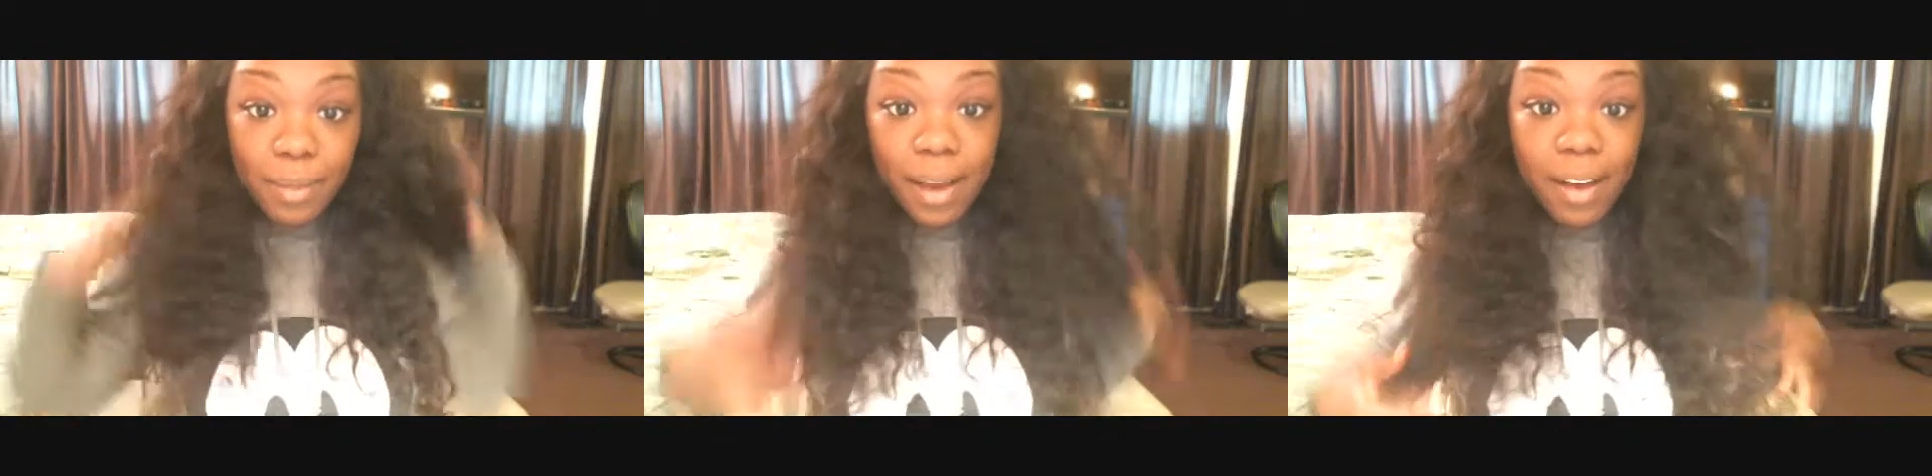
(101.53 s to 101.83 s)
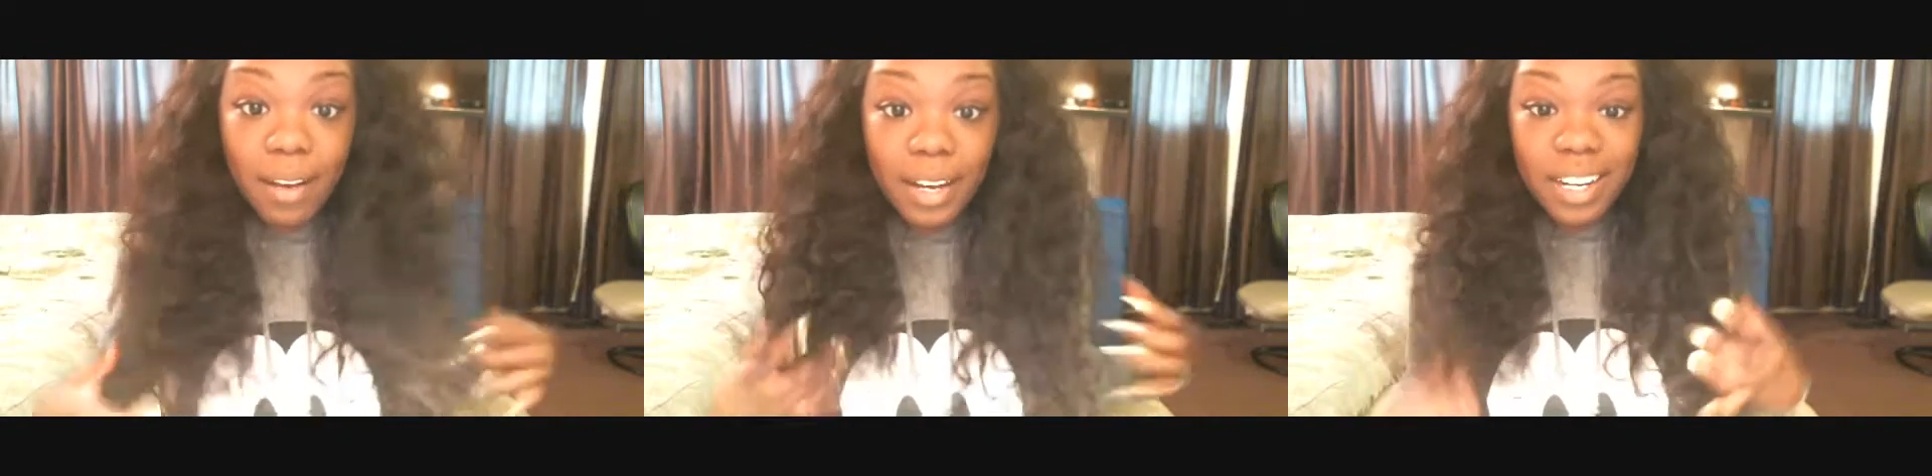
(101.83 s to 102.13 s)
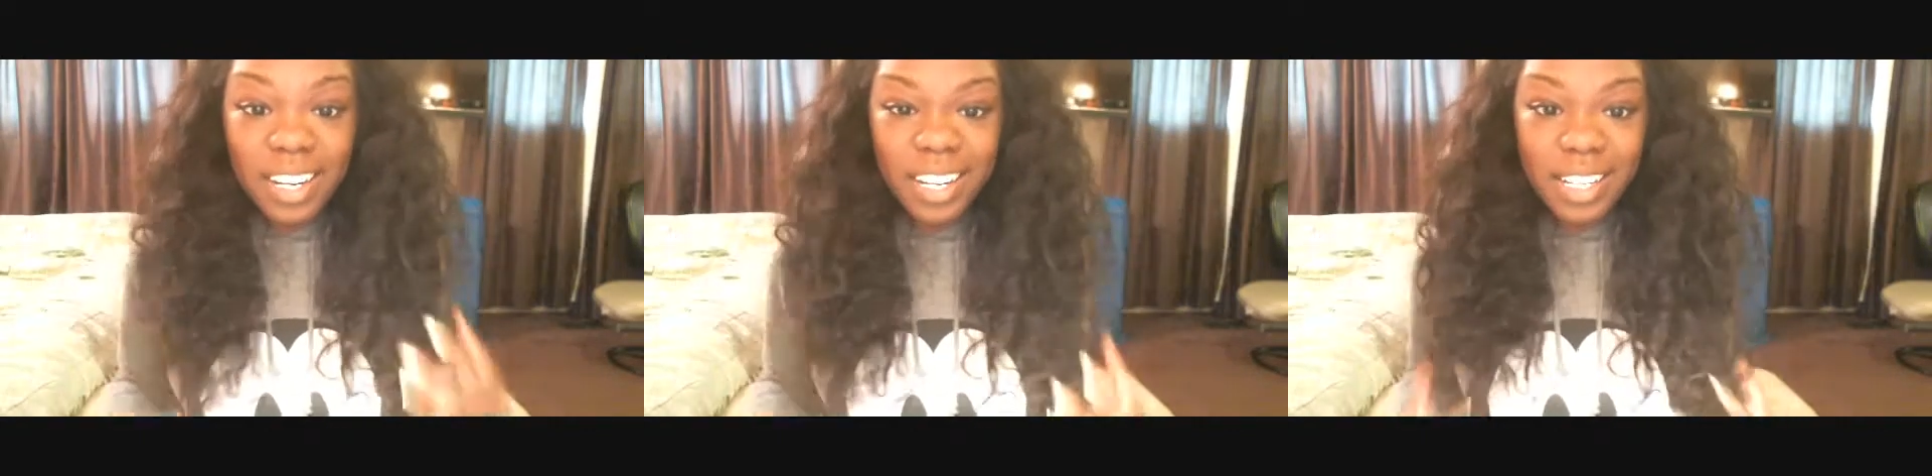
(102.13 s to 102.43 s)
about
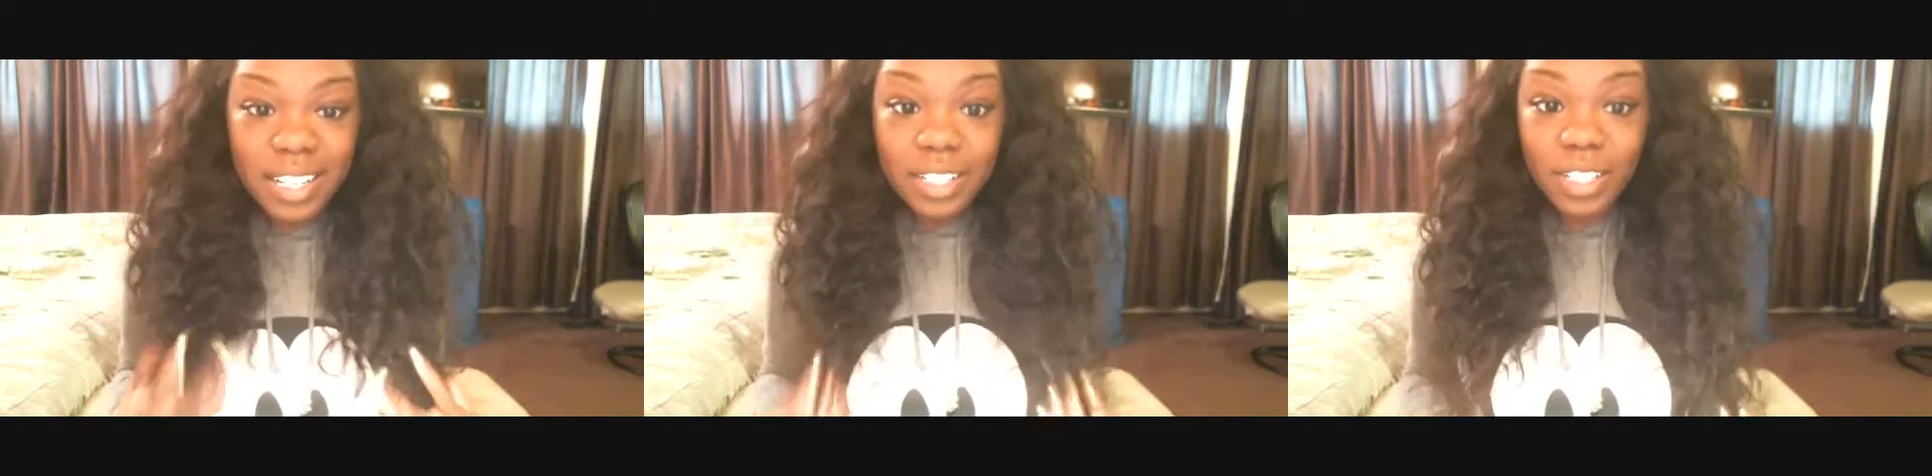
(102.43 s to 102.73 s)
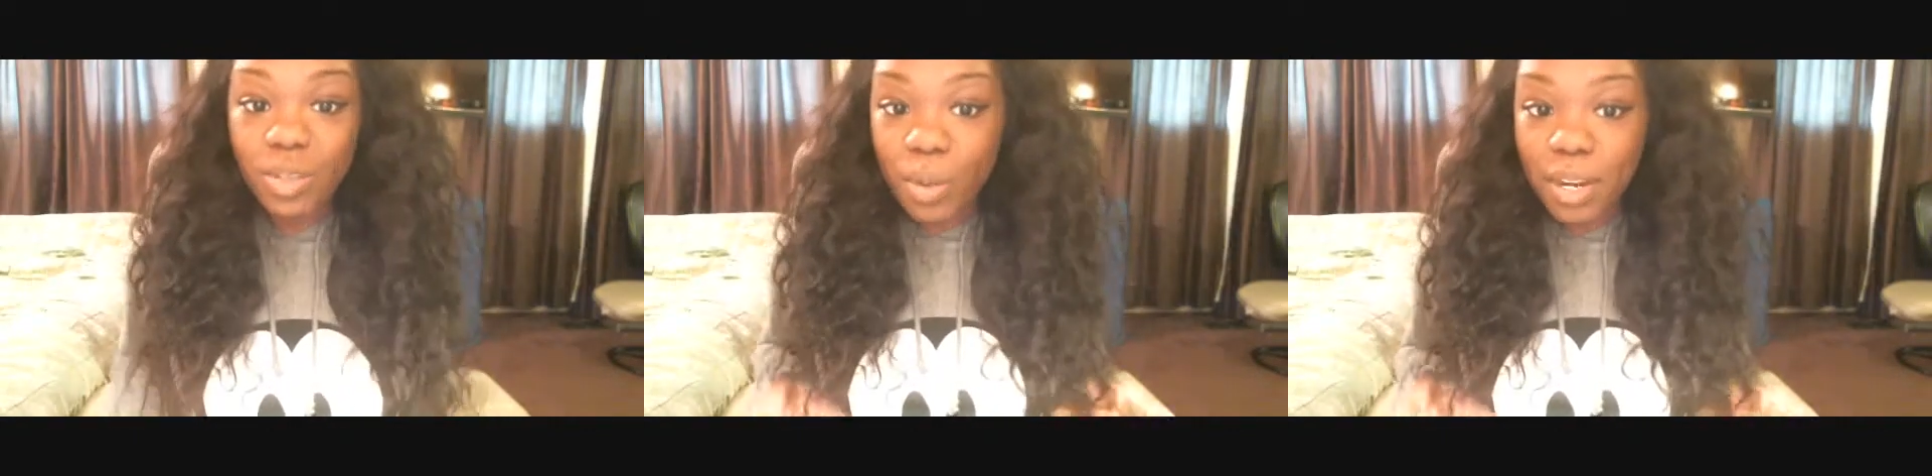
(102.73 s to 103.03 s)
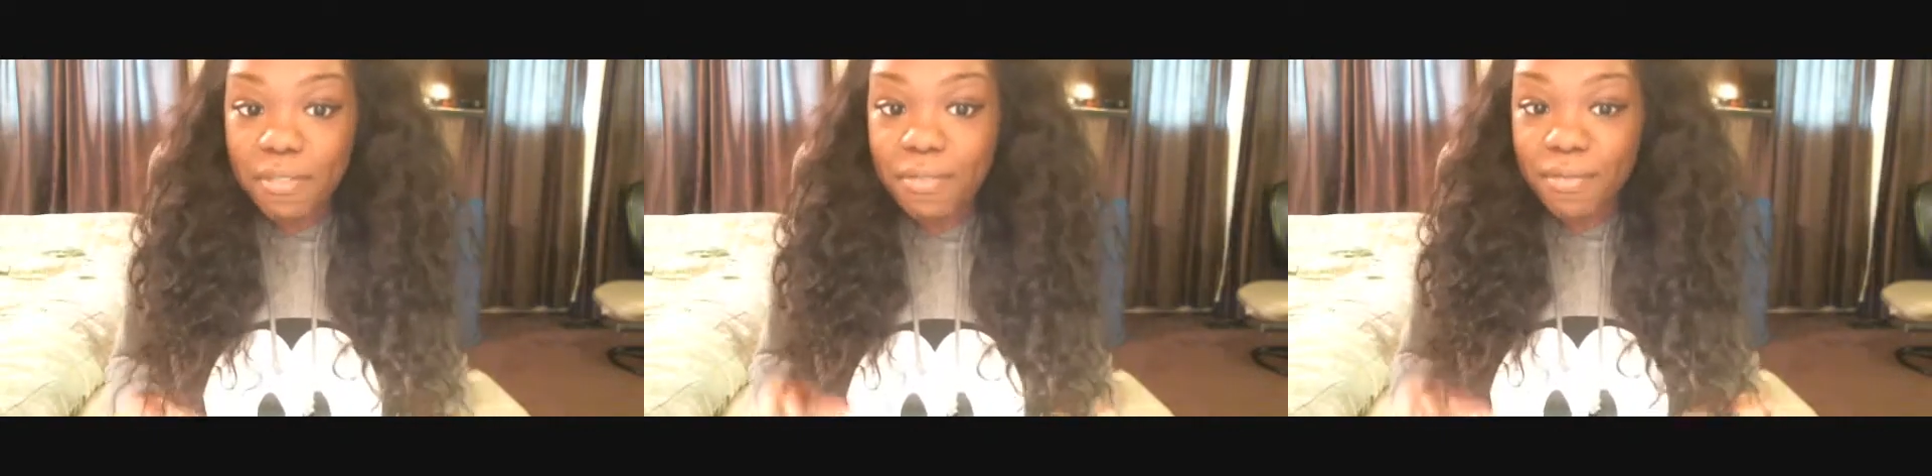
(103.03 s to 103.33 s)
a good
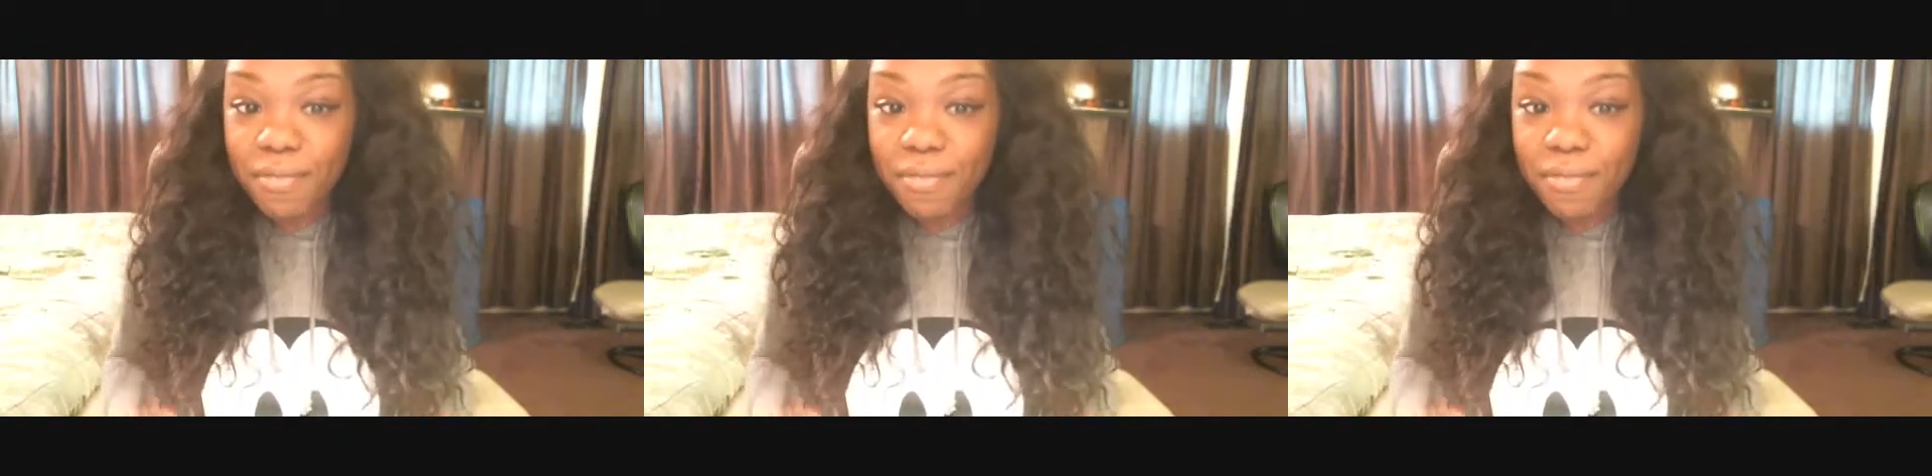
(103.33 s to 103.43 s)
20,